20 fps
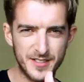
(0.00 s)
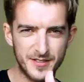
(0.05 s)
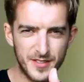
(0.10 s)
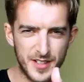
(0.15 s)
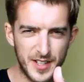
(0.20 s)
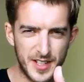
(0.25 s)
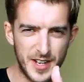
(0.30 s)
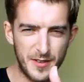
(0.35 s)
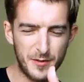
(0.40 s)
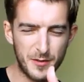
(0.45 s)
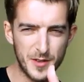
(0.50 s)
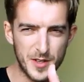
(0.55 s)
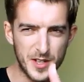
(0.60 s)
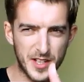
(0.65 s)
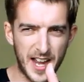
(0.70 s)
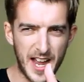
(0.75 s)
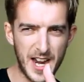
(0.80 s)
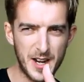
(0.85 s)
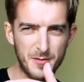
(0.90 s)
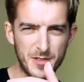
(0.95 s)
the difference
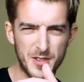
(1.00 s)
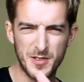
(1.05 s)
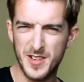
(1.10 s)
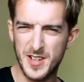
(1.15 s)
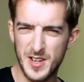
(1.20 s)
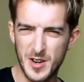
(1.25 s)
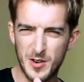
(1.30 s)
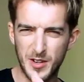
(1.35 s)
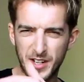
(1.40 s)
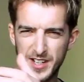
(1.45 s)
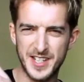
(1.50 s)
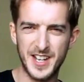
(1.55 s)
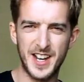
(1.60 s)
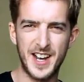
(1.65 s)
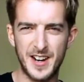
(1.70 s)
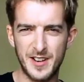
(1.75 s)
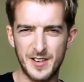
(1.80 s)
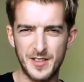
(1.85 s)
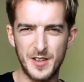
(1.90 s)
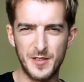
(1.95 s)
kind of between your
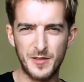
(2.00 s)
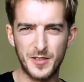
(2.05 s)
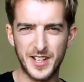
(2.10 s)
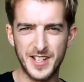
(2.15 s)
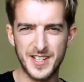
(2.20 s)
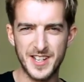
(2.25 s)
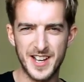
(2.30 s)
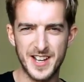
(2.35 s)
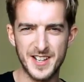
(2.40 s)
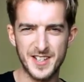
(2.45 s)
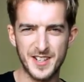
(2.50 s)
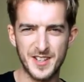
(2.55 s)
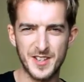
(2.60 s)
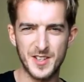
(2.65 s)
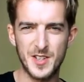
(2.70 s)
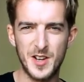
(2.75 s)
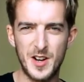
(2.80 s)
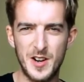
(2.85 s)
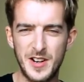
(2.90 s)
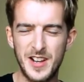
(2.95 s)
guitar and the other guitars in the
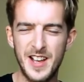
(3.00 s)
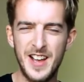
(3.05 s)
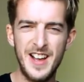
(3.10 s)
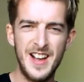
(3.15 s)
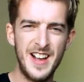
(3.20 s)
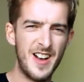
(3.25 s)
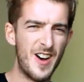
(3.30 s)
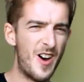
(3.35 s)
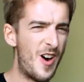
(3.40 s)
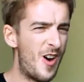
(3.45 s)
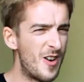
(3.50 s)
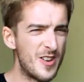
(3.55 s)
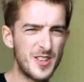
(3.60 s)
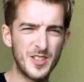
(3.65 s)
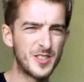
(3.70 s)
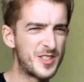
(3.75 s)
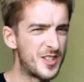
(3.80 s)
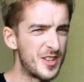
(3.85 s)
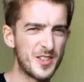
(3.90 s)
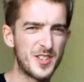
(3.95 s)
song, or
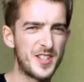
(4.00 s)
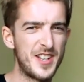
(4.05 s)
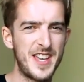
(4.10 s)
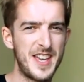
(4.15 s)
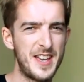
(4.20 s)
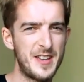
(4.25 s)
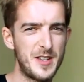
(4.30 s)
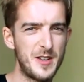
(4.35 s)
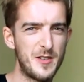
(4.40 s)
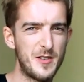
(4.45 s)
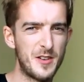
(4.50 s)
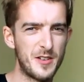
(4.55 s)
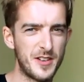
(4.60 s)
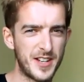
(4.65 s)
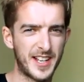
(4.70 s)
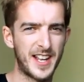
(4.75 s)
you'll just hear your own.